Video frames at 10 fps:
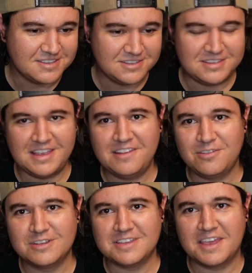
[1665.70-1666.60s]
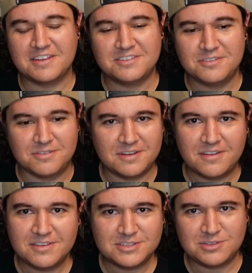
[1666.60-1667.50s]
he looks like it too,
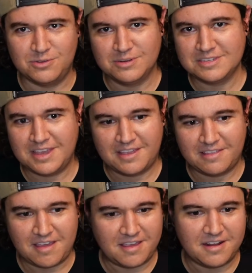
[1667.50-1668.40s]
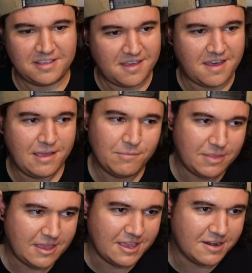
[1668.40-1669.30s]
He just looks like that kind of guy.
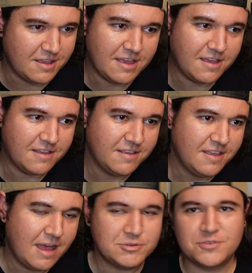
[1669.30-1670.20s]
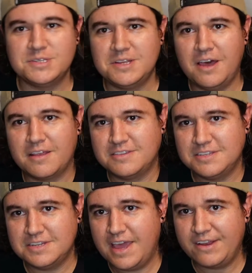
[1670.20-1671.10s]
And I'm sure he's not, because
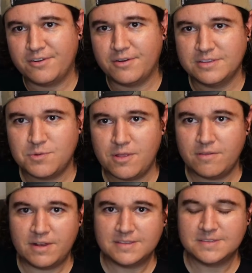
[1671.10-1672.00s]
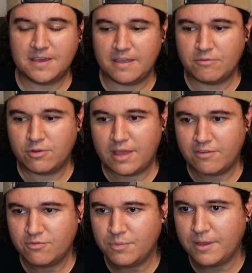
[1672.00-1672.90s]
he's an actor. He's probably a nice guy in real
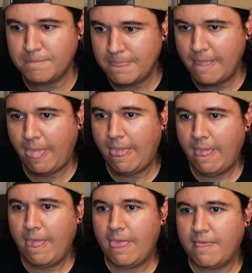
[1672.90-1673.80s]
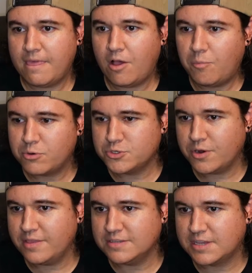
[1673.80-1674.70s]
life. But they all
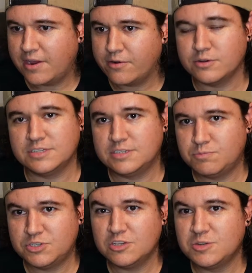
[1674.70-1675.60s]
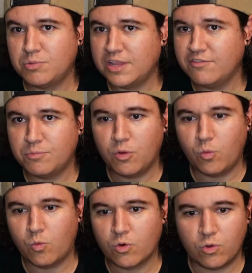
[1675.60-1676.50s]
portray these characters. It's such a
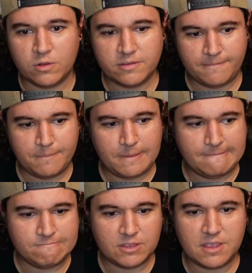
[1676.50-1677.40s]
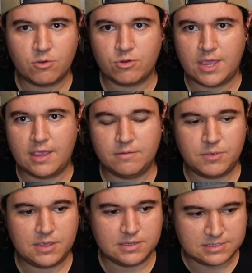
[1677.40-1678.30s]
believable world that they create,
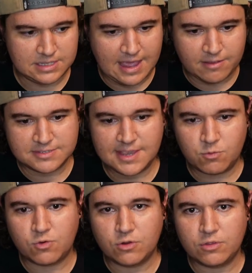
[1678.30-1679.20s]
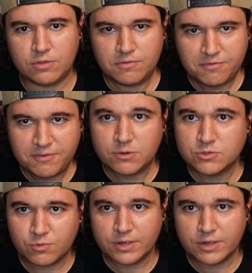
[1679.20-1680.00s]
because the outside world feels